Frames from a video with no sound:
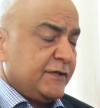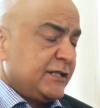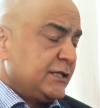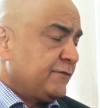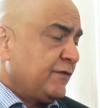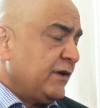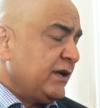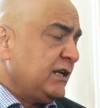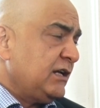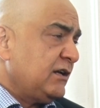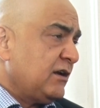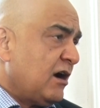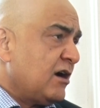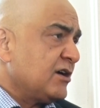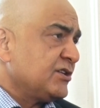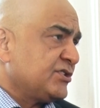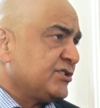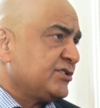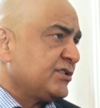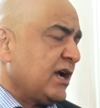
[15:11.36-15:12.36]
which is fairly
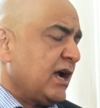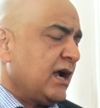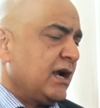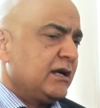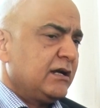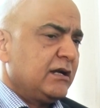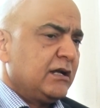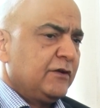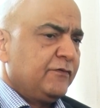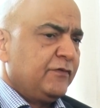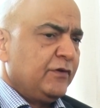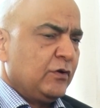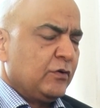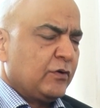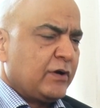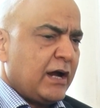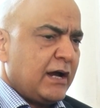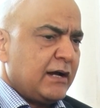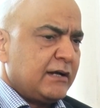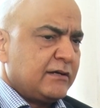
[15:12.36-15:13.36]
large. And if
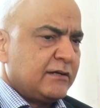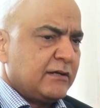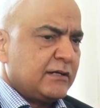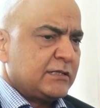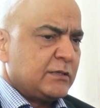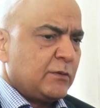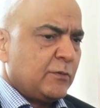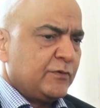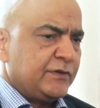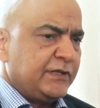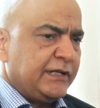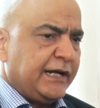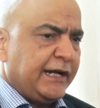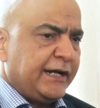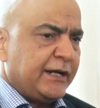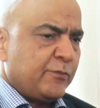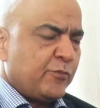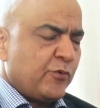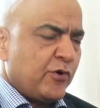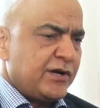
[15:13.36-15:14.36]
you look at some of the
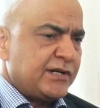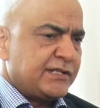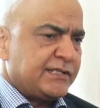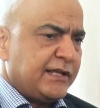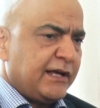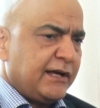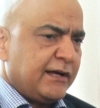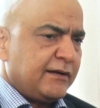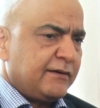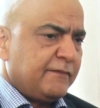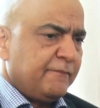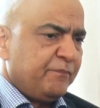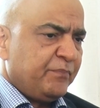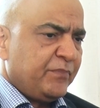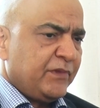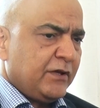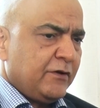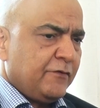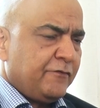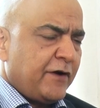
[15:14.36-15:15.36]
data points there,
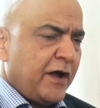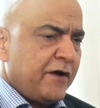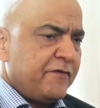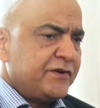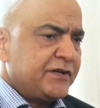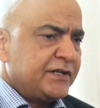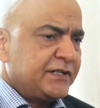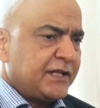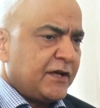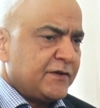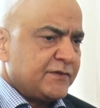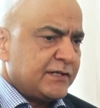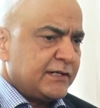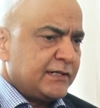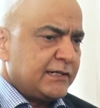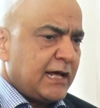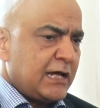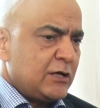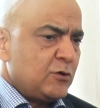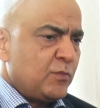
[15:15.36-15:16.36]

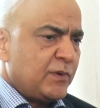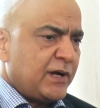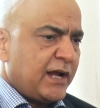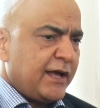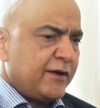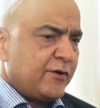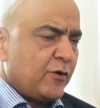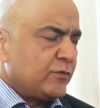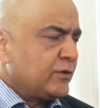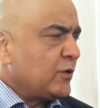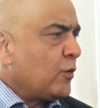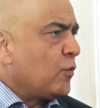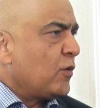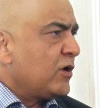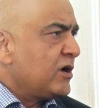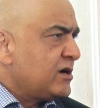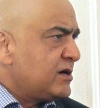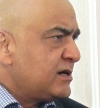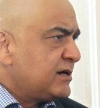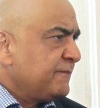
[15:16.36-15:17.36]
500,000 alumni around the
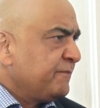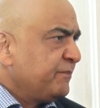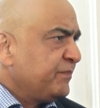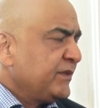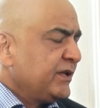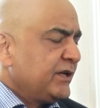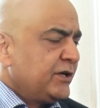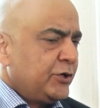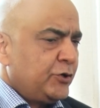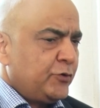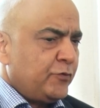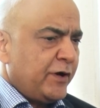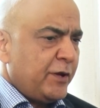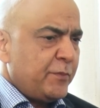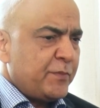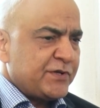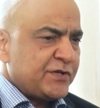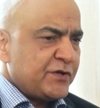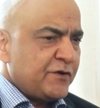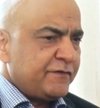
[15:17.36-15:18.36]
world,
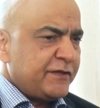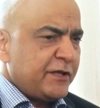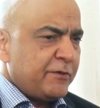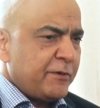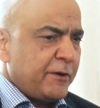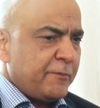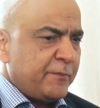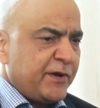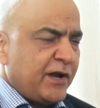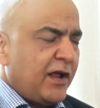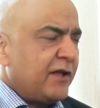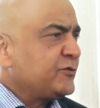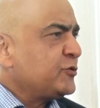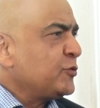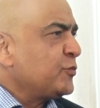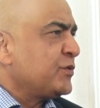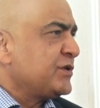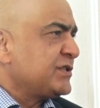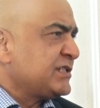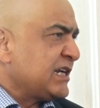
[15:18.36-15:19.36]
20% of them have been
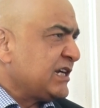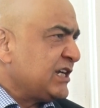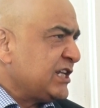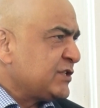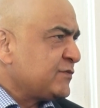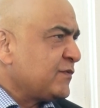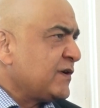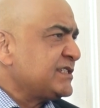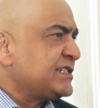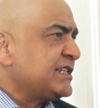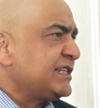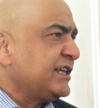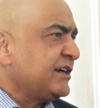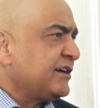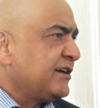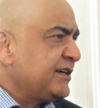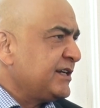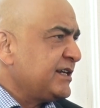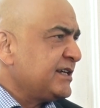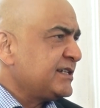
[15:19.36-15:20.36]
entrepreneurs at least once
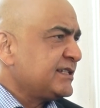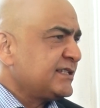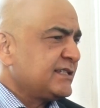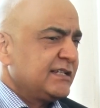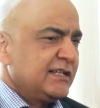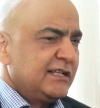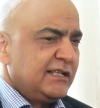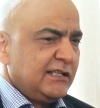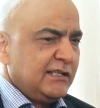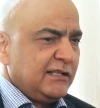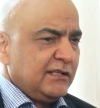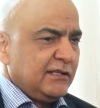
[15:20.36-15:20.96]
in their careers,